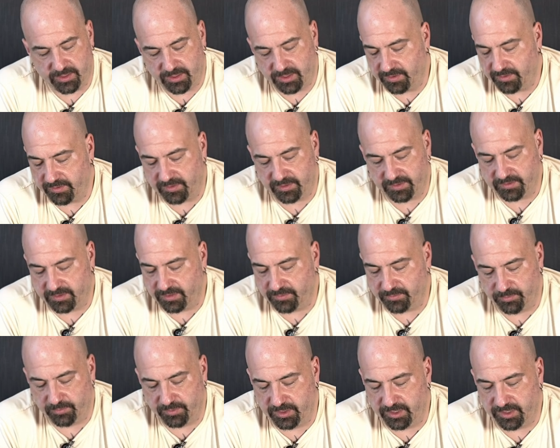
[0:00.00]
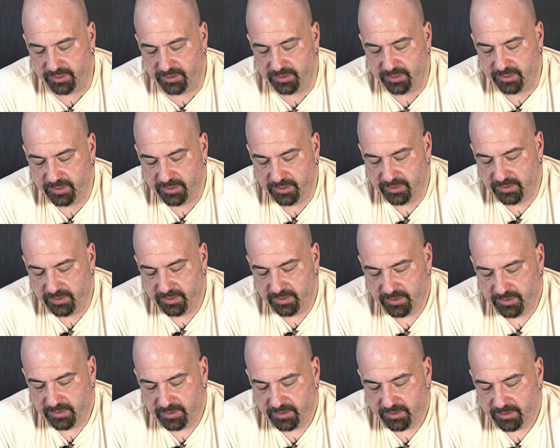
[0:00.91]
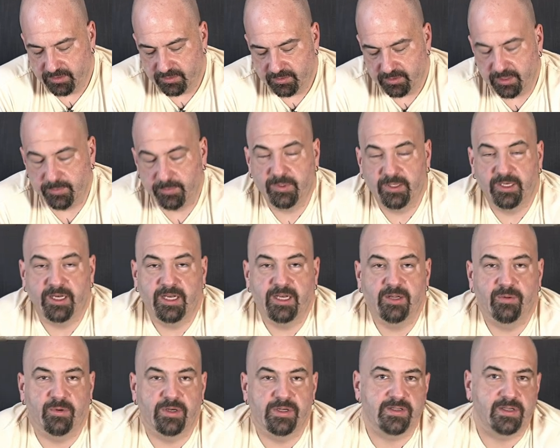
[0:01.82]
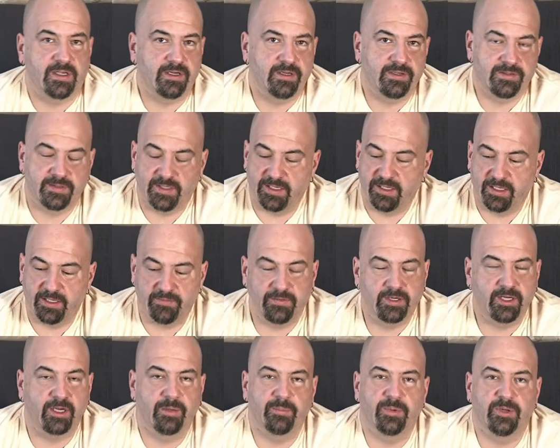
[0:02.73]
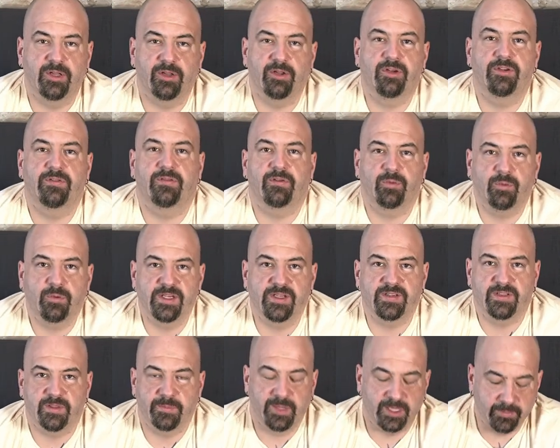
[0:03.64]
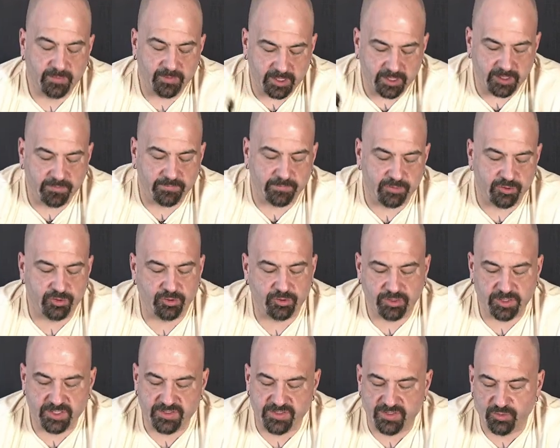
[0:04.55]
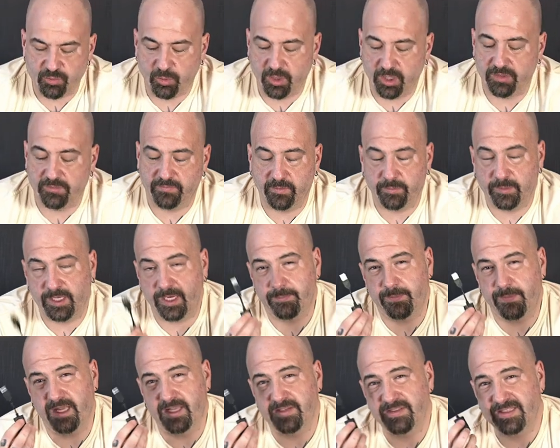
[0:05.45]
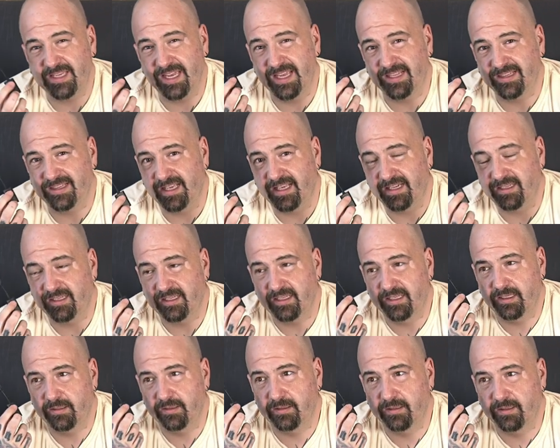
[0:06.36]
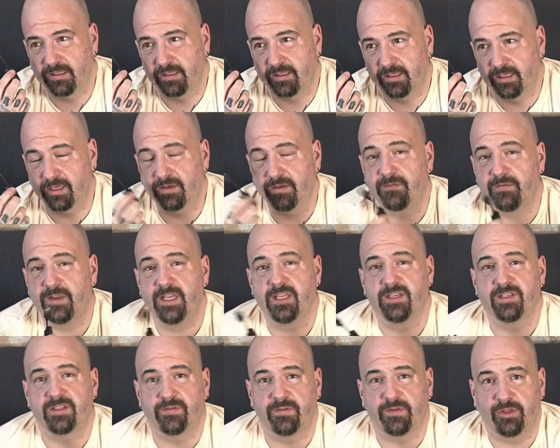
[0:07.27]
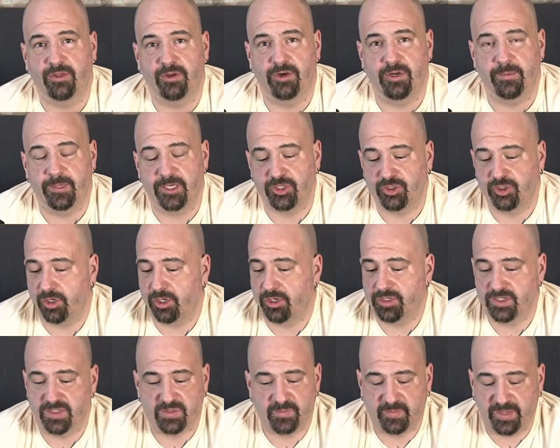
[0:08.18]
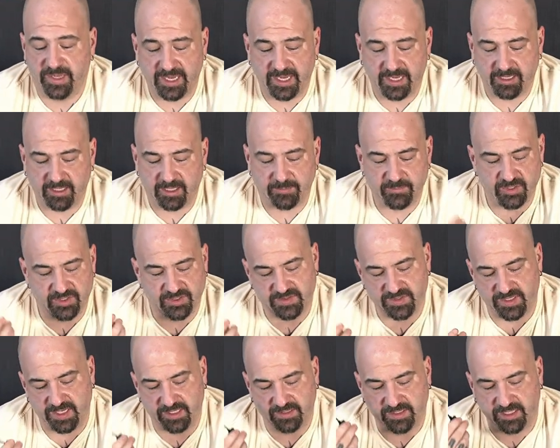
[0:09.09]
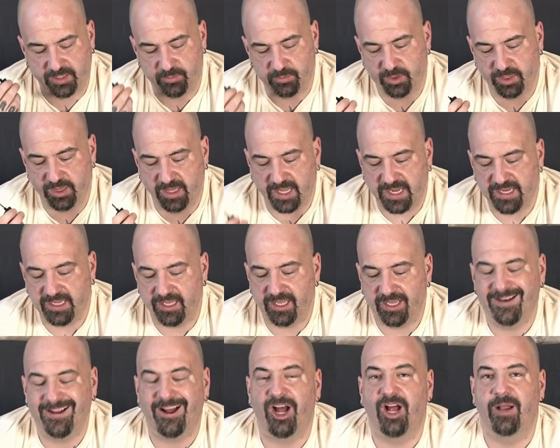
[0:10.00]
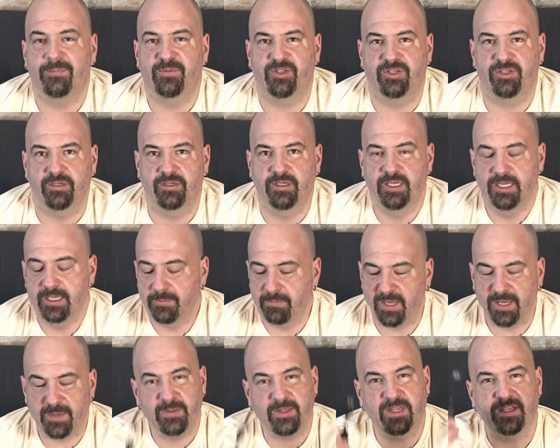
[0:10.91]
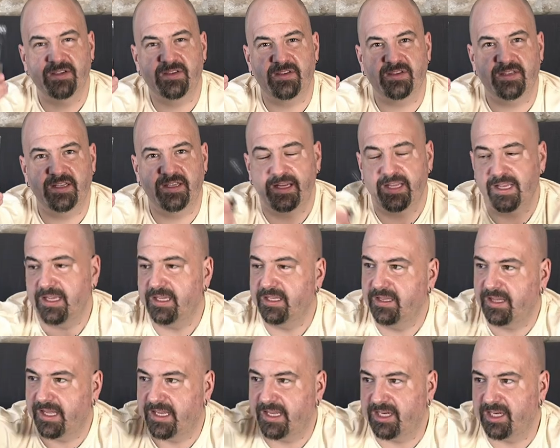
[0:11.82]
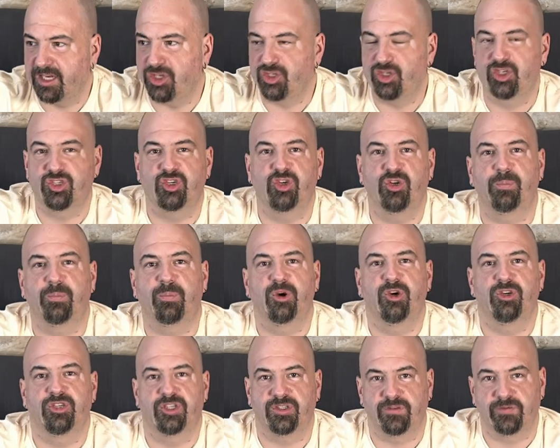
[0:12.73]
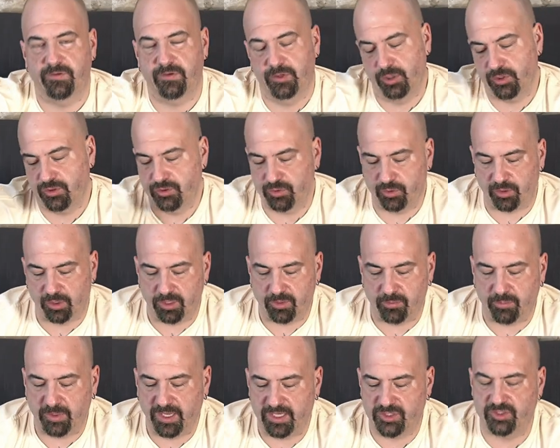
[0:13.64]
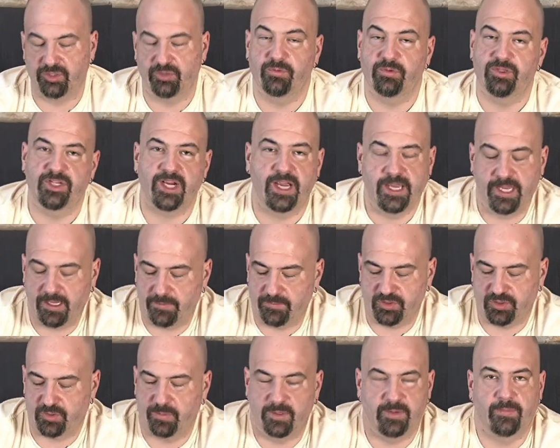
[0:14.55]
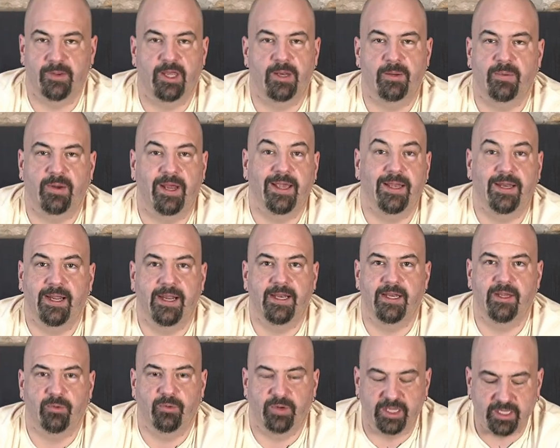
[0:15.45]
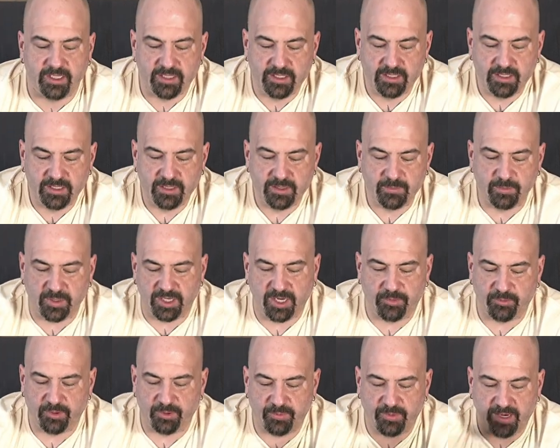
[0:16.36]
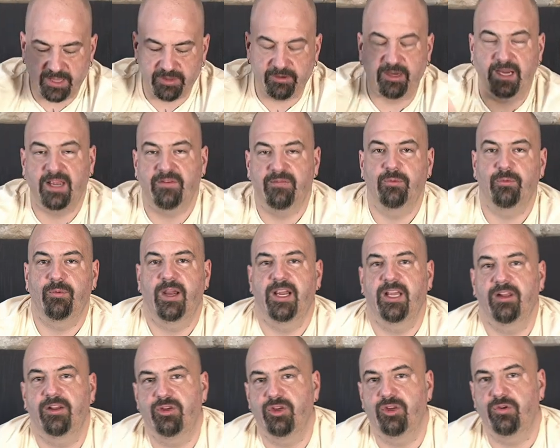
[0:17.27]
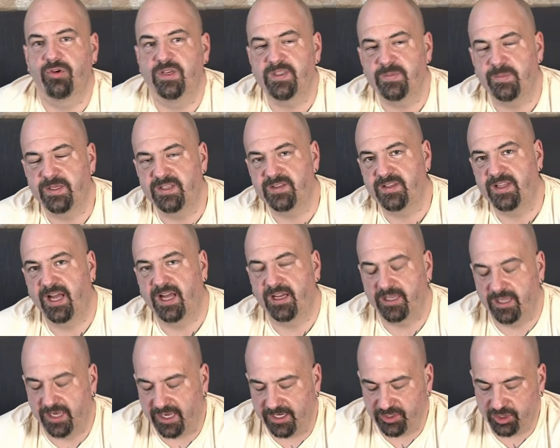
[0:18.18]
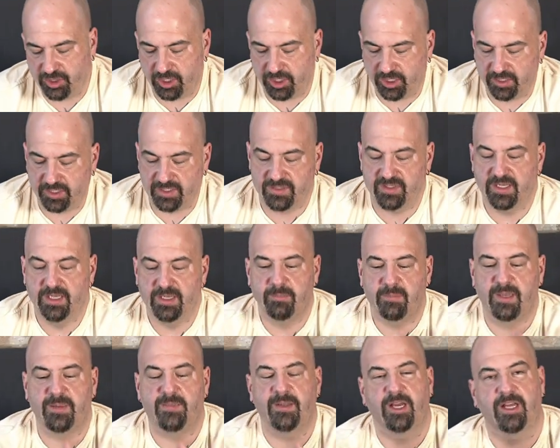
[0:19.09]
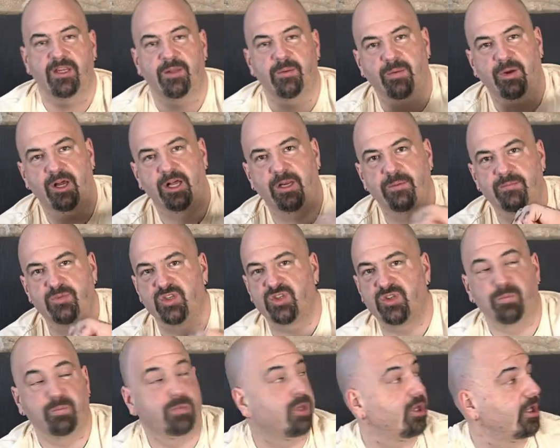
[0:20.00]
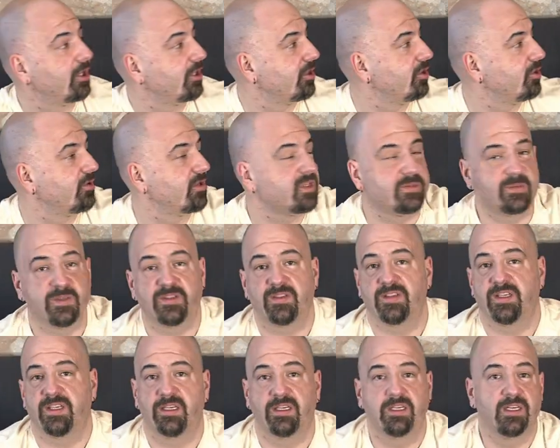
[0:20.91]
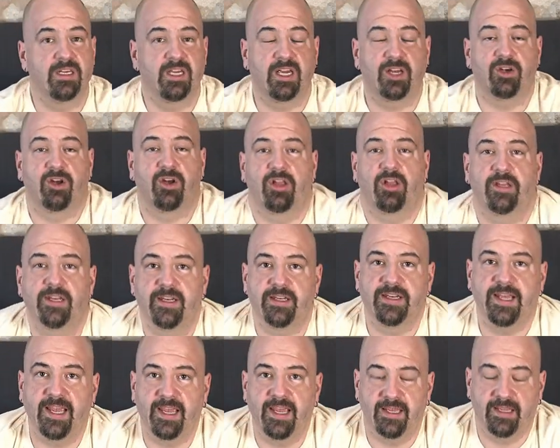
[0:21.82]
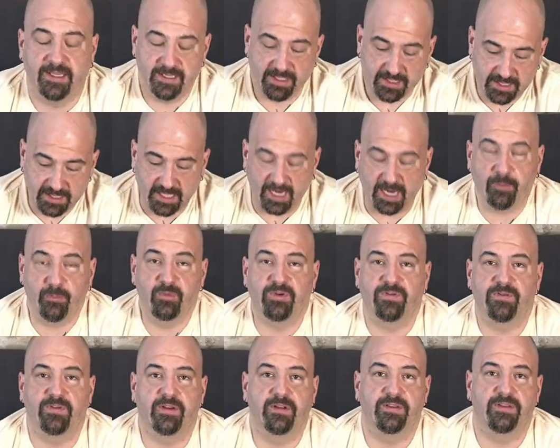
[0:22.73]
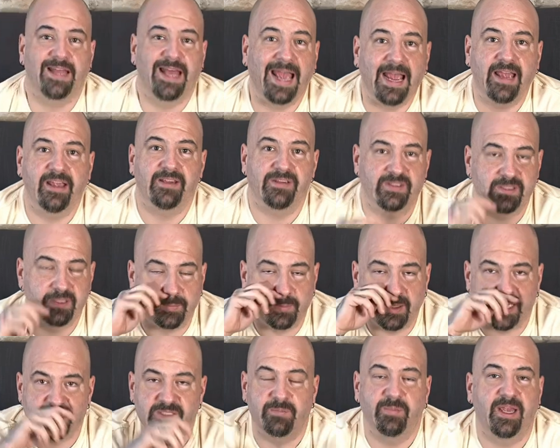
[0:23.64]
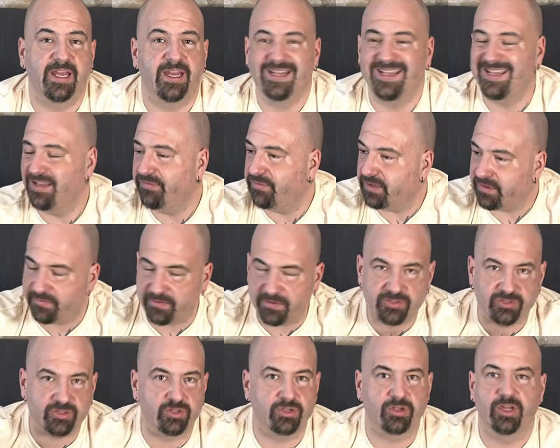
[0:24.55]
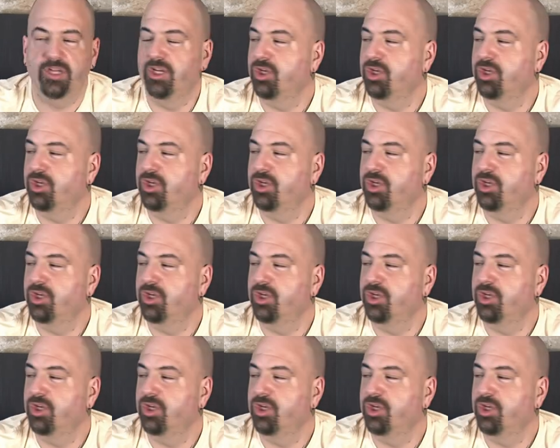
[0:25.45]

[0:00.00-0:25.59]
and I think they really, I mean, anyways, I understand every company looks for ways to make money, and for sure this is one of them. And I'm not saying that the convenience of a thirty minute charge is bad. I'm just saying that I would like an option. Maybe this is an, like an additional purchase for those who are impatient, which I am, so maybe I'd buy it anyway. But I would rather have a regular U S B style connection on this, maybe on the bottom, just plug a U S B C and call it a day, and I would feel that is the best bet, even if it took